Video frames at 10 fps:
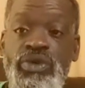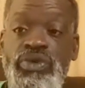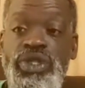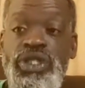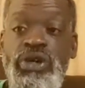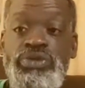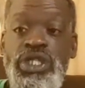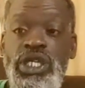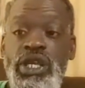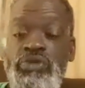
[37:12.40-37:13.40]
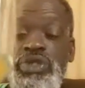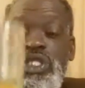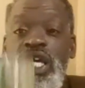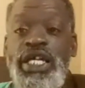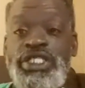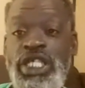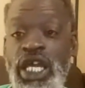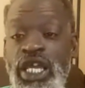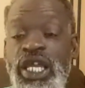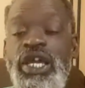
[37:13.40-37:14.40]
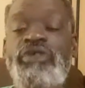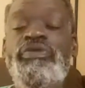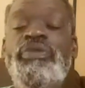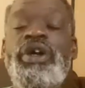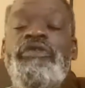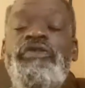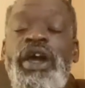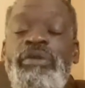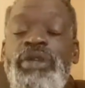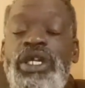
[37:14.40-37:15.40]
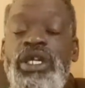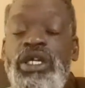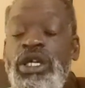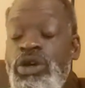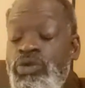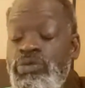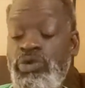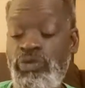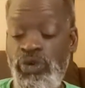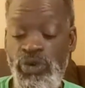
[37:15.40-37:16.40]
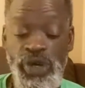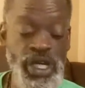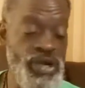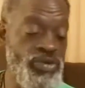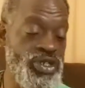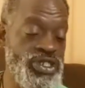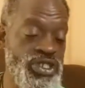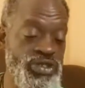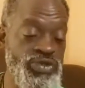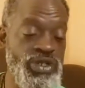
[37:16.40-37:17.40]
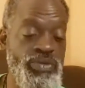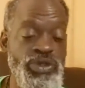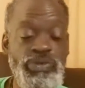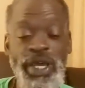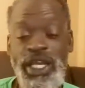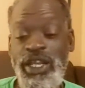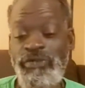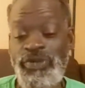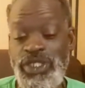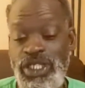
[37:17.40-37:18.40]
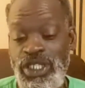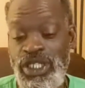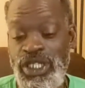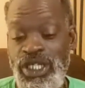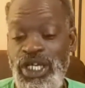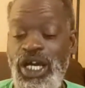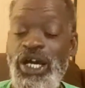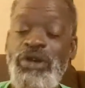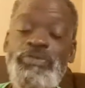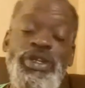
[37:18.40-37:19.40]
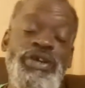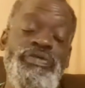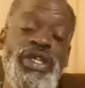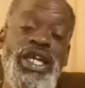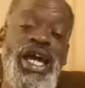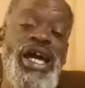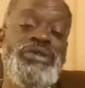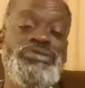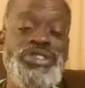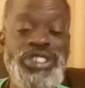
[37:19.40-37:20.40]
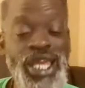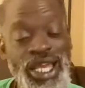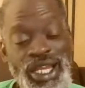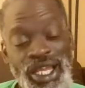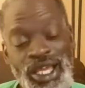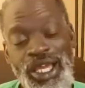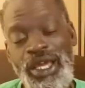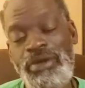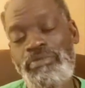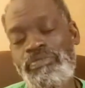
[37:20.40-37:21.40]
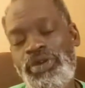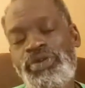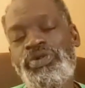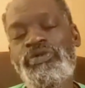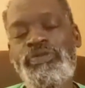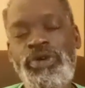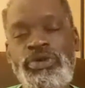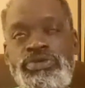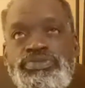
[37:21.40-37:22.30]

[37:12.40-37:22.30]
We toast it and we say Ashe. From there, family, we move on, and I want to salute the most magnificent, uplifting, outstanding, beautiful,